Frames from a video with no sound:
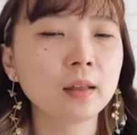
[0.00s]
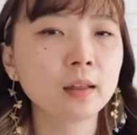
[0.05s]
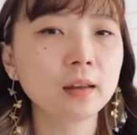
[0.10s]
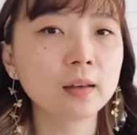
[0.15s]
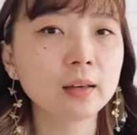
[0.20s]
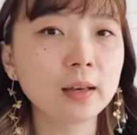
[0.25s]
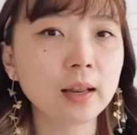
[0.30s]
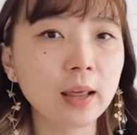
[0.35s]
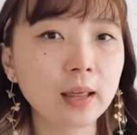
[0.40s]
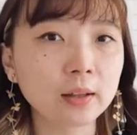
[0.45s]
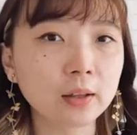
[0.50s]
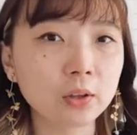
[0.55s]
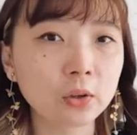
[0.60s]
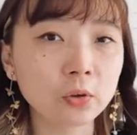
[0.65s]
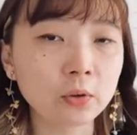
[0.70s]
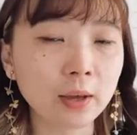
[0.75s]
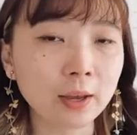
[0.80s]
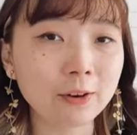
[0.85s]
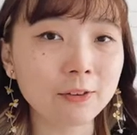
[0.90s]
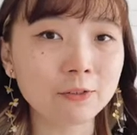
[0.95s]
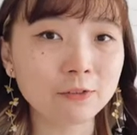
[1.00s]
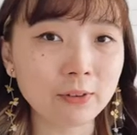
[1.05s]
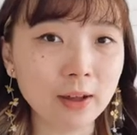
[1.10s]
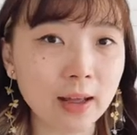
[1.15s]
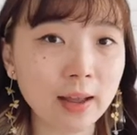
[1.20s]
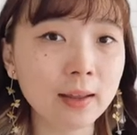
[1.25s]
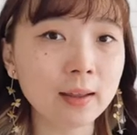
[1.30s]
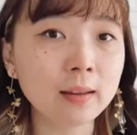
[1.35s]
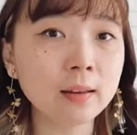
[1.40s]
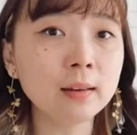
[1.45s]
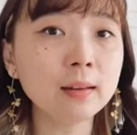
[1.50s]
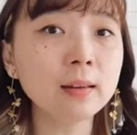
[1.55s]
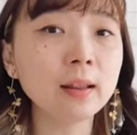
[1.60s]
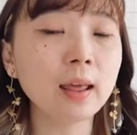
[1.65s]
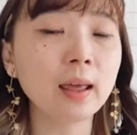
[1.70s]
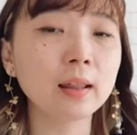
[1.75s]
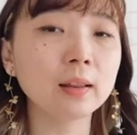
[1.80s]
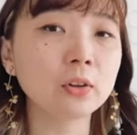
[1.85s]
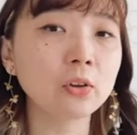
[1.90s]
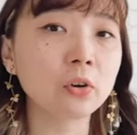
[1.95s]
that you can find
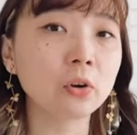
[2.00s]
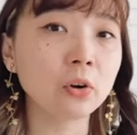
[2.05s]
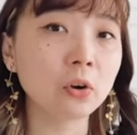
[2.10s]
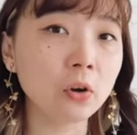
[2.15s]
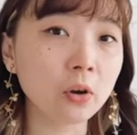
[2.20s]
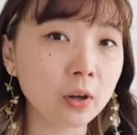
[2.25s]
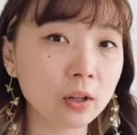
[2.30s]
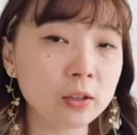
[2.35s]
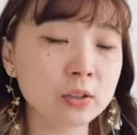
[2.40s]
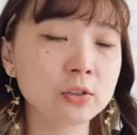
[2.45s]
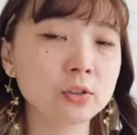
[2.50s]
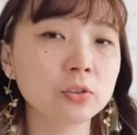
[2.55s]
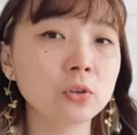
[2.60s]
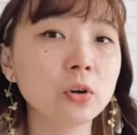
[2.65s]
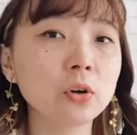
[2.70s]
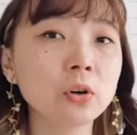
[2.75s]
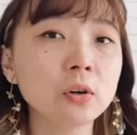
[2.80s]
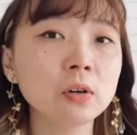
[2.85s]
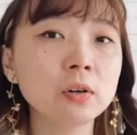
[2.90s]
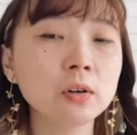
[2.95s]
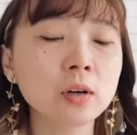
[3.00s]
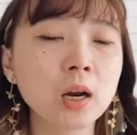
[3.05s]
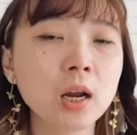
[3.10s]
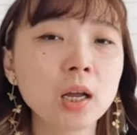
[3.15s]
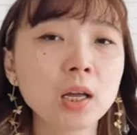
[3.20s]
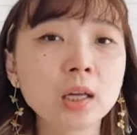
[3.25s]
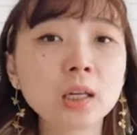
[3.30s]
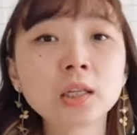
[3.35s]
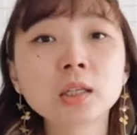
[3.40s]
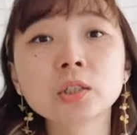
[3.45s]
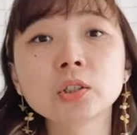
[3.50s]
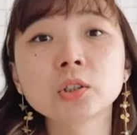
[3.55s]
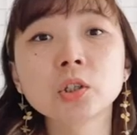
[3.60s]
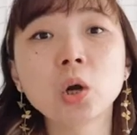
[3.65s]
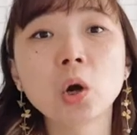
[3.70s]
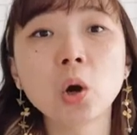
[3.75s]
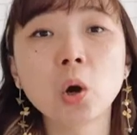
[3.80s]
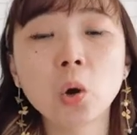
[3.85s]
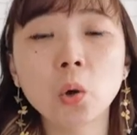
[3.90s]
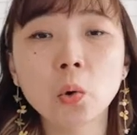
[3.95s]
at your local store.
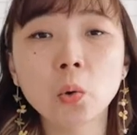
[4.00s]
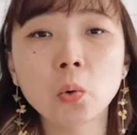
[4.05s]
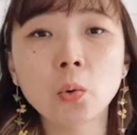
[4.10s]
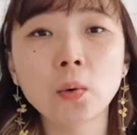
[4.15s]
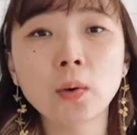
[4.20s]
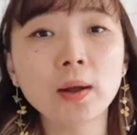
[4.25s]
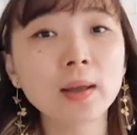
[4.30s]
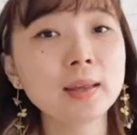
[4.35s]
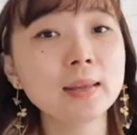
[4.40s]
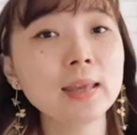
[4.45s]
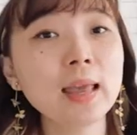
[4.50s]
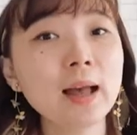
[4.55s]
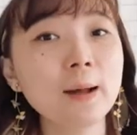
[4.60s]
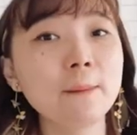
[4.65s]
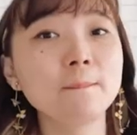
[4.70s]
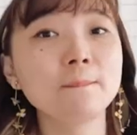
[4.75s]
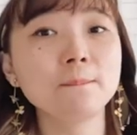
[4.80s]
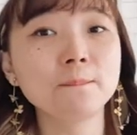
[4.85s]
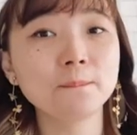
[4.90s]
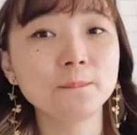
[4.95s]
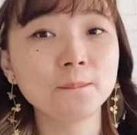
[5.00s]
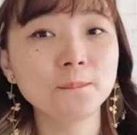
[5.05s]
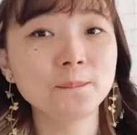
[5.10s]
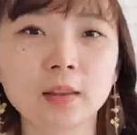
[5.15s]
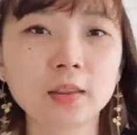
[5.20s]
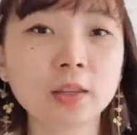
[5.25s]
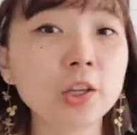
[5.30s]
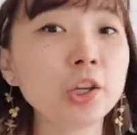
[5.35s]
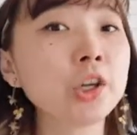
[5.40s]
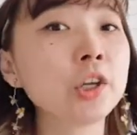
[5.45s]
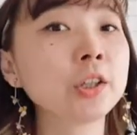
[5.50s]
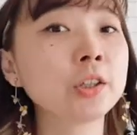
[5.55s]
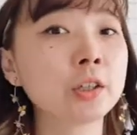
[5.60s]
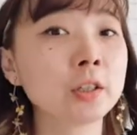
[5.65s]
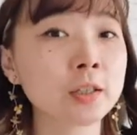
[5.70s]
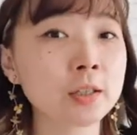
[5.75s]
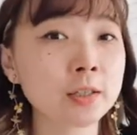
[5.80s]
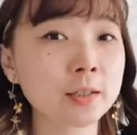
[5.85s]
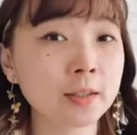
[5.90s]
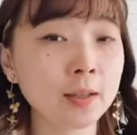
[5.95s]
So yeah, the
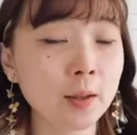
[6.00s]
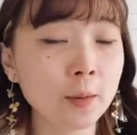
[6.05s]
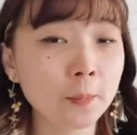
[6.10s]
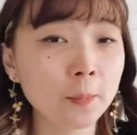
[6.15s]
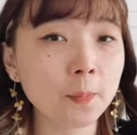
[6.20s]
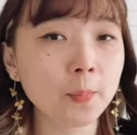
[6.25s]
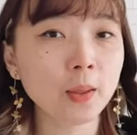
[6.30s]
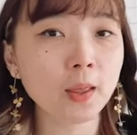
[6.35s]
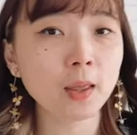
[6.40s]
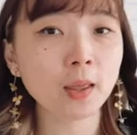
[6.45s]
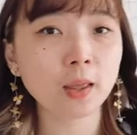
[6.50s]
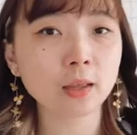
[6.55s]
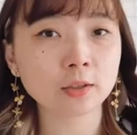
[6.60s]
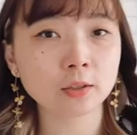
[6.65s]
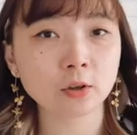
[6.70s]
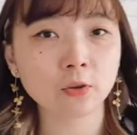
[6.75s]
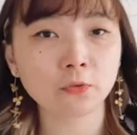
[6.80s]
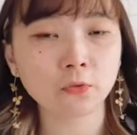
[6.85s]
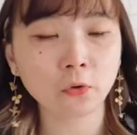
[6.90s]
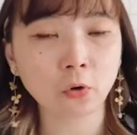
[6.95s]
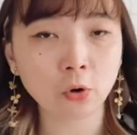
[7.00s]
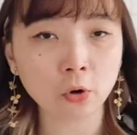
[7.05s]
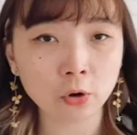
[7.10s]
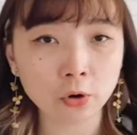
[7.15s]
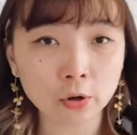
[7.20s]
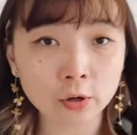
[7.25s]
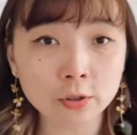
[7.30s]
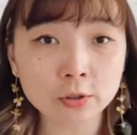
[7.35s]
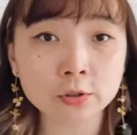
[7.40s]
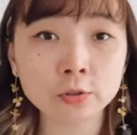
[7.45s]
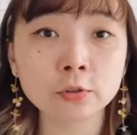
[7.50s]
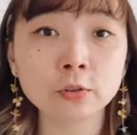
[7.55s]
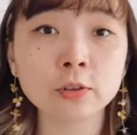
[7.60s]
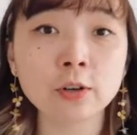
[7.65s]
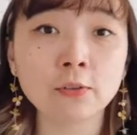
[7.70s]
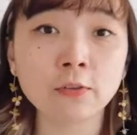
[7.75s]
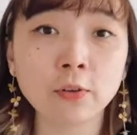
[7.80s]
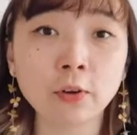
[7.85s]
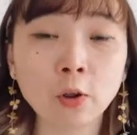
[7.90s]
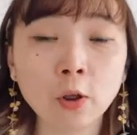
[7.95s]
third step is of course to
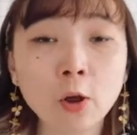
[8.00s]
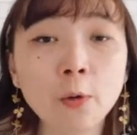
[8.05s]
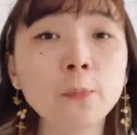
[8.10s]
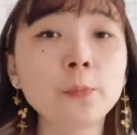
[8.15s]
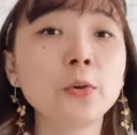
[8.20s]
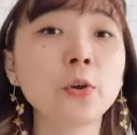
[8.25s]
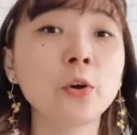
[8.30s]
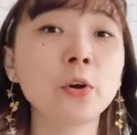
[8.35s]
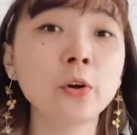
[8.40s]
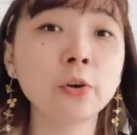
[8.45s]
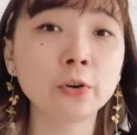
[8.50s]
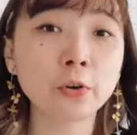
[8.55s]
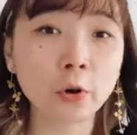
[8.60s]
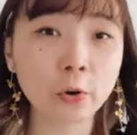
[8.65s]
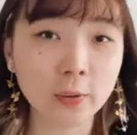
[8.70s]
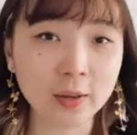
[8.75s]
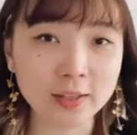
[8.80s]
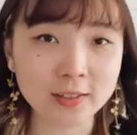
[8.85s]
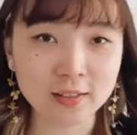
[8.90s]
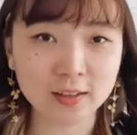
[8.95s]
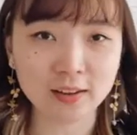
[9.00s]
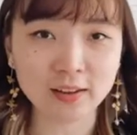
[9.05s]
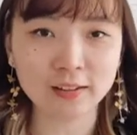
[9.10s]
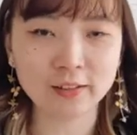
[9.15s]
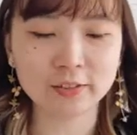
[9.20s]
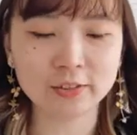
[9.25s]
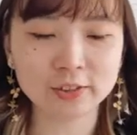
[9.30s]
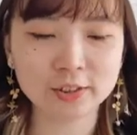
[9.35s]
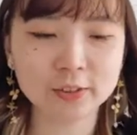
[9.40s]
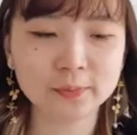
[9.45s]
develop your drawing skills.